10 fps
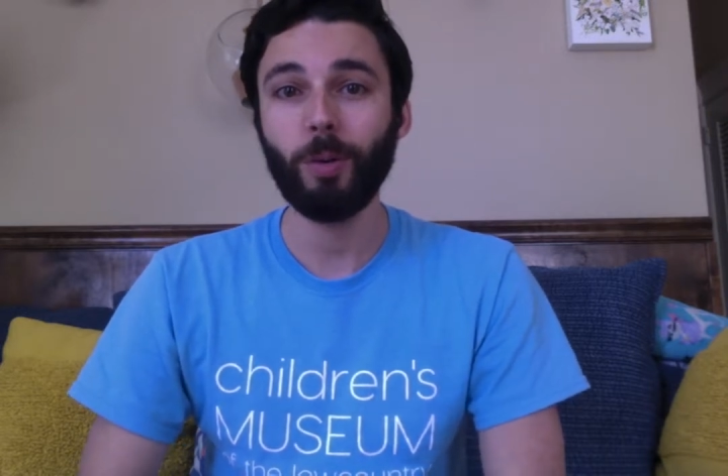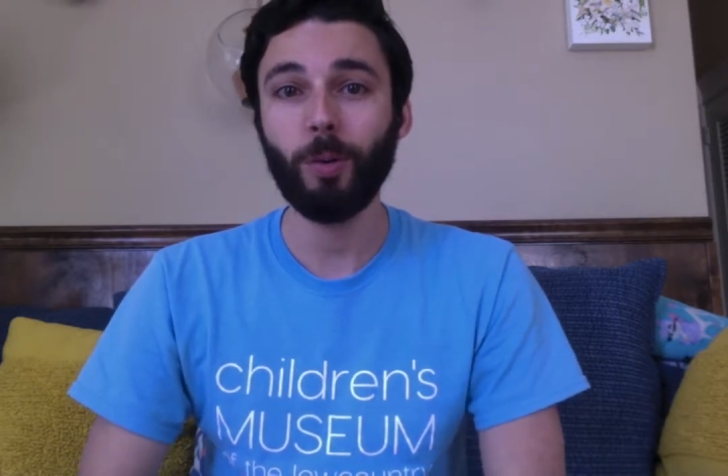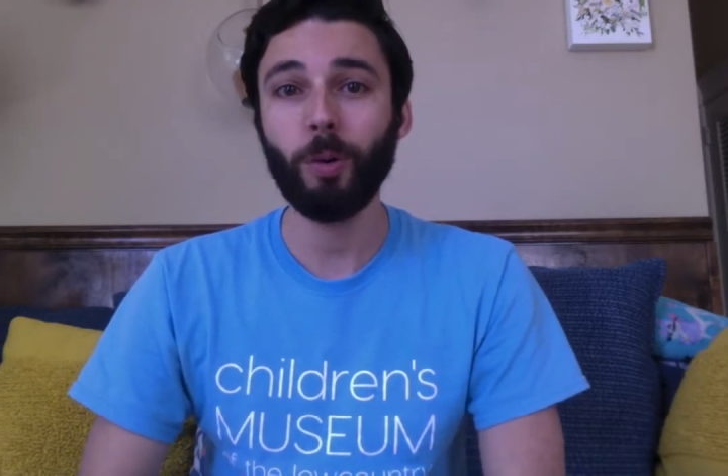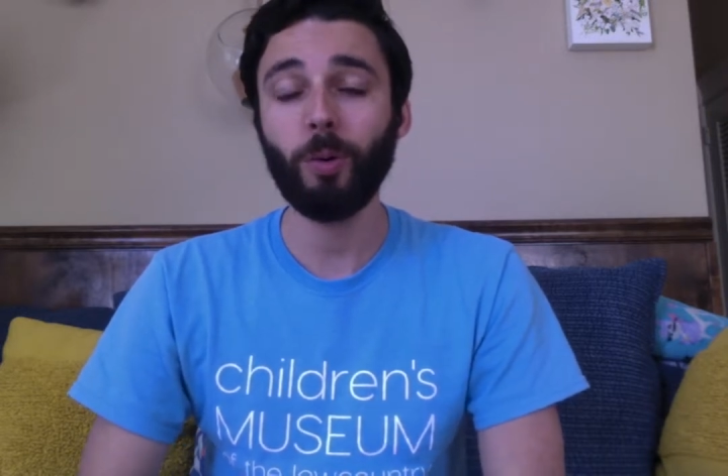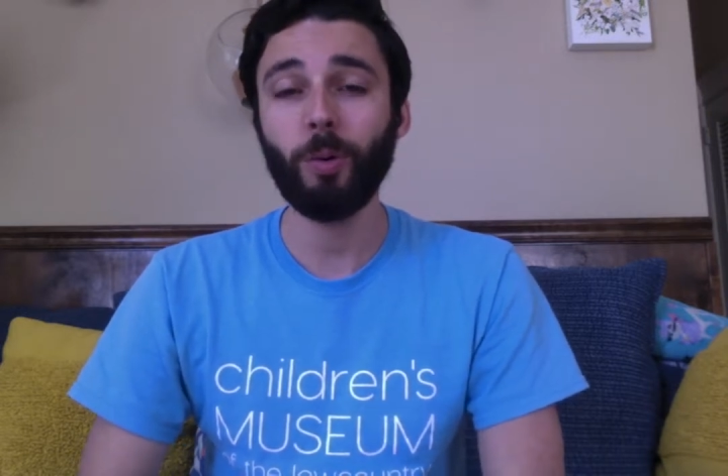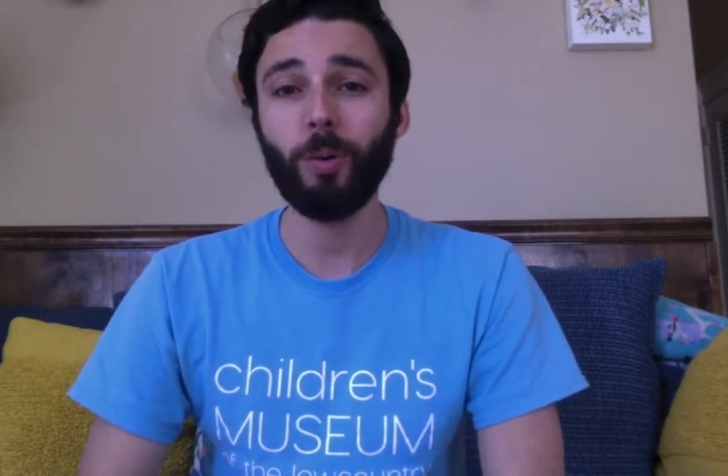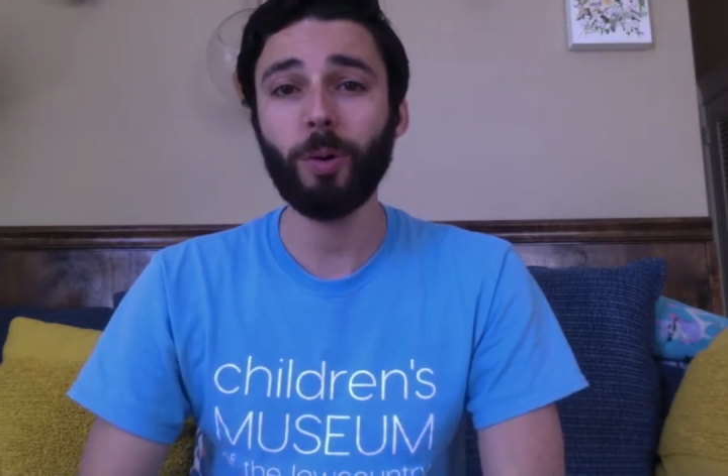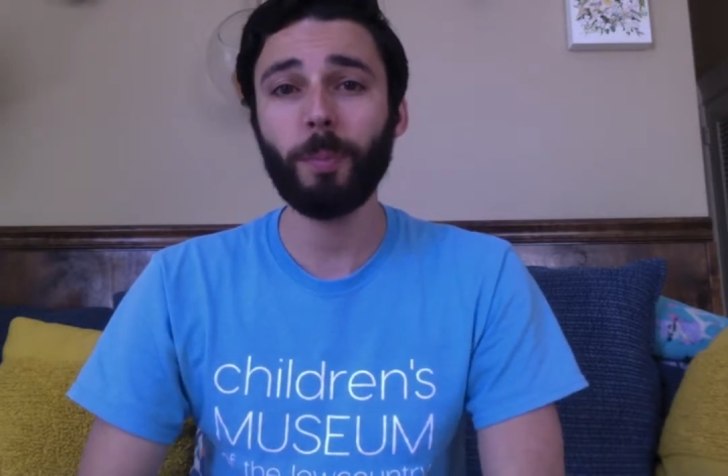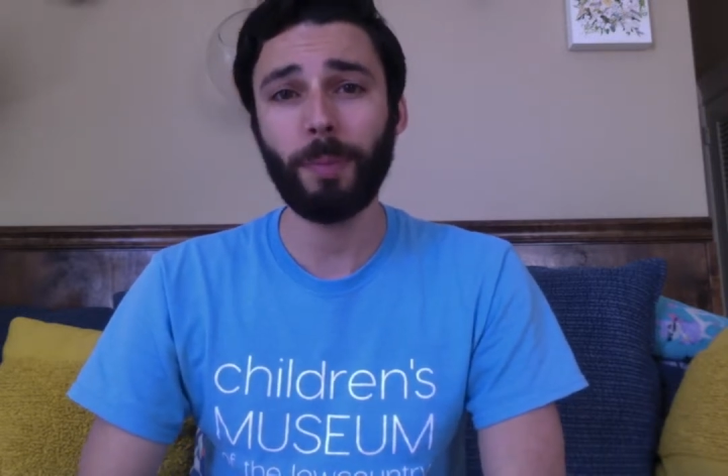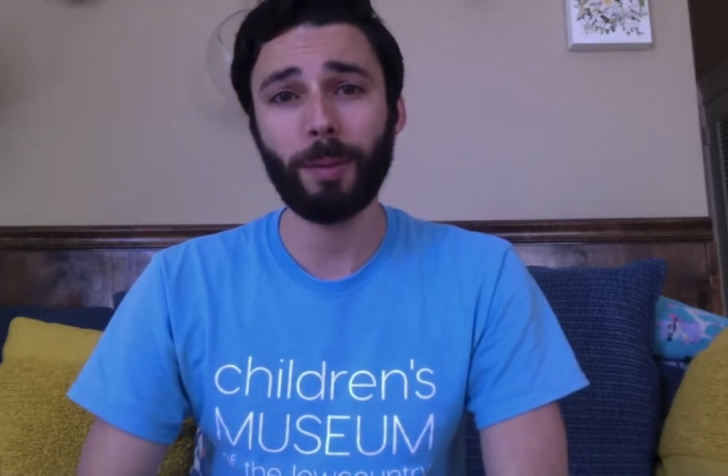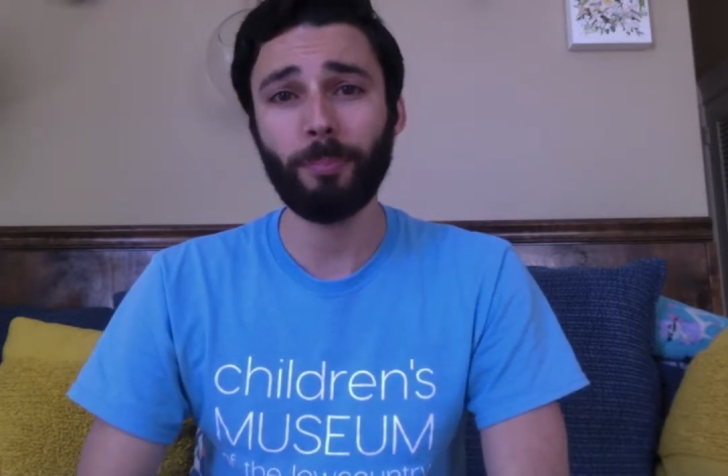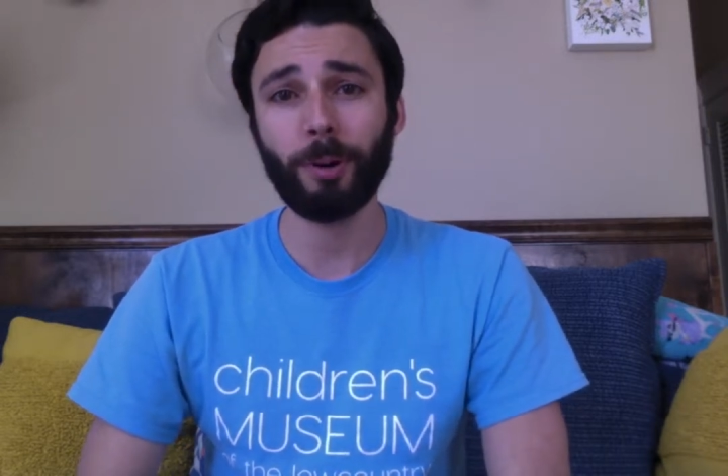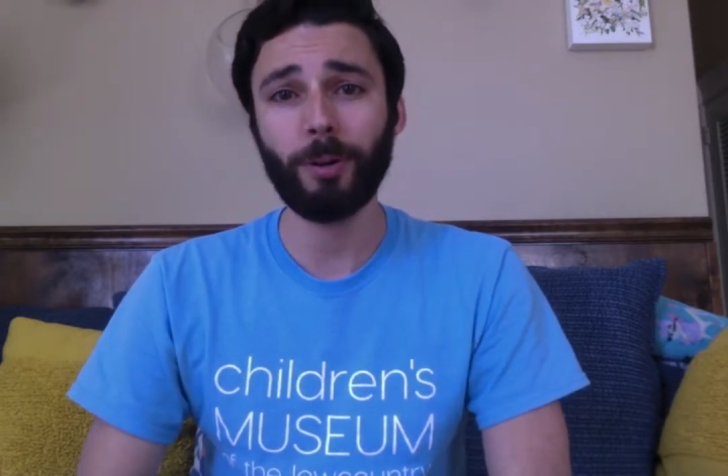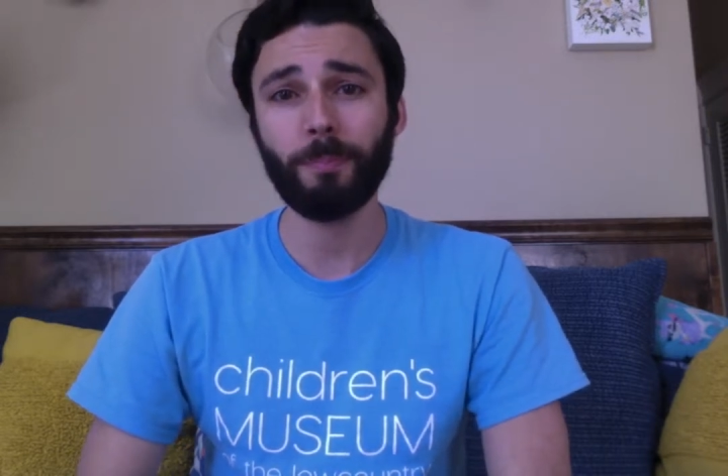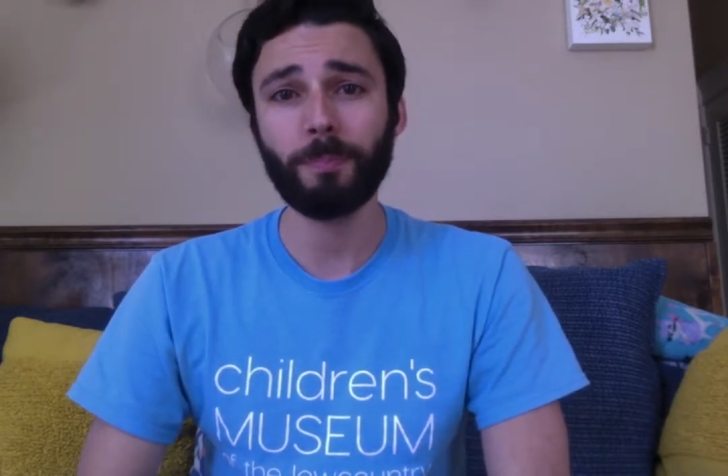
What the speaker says: or paper.